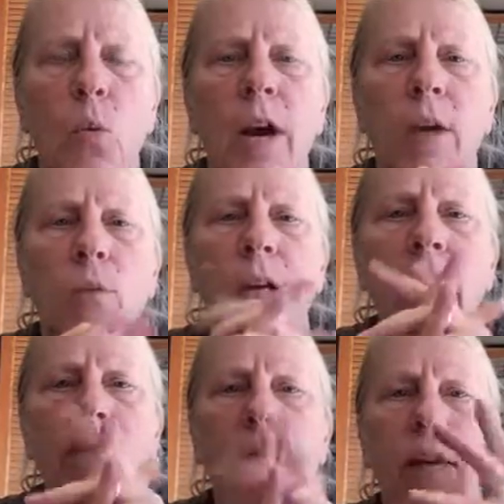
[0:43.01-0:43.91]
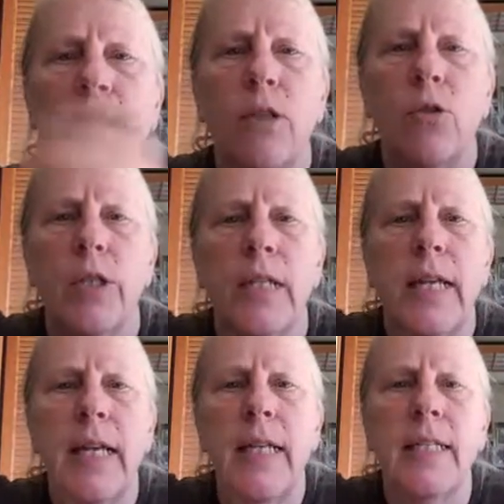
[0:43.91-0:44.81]
what I really find
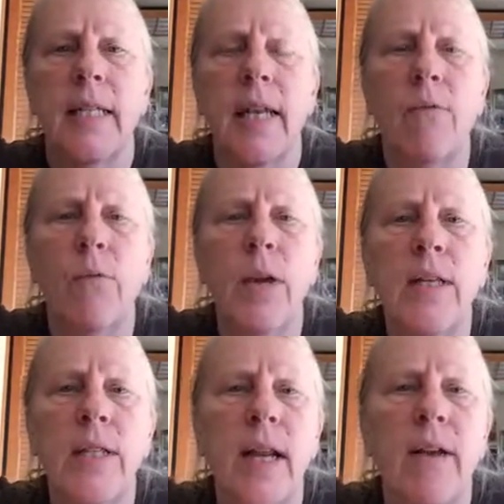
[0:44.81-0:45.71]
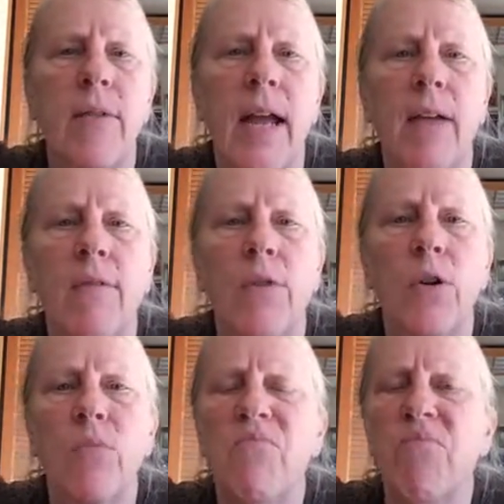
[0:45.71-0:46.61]
interesting is that friends that I've had
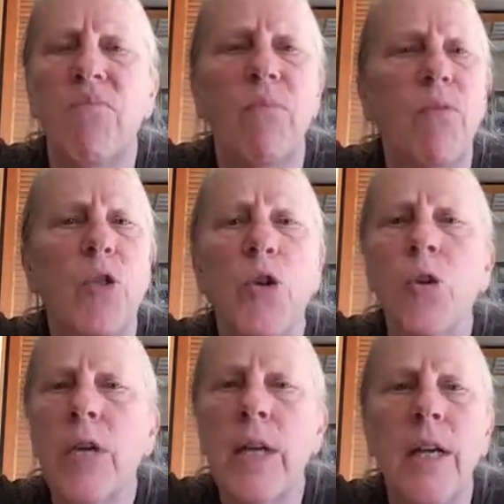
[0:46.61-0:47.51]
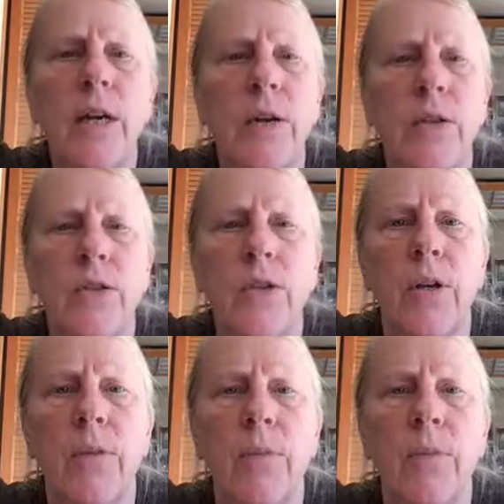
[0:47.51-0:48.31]
for 30 years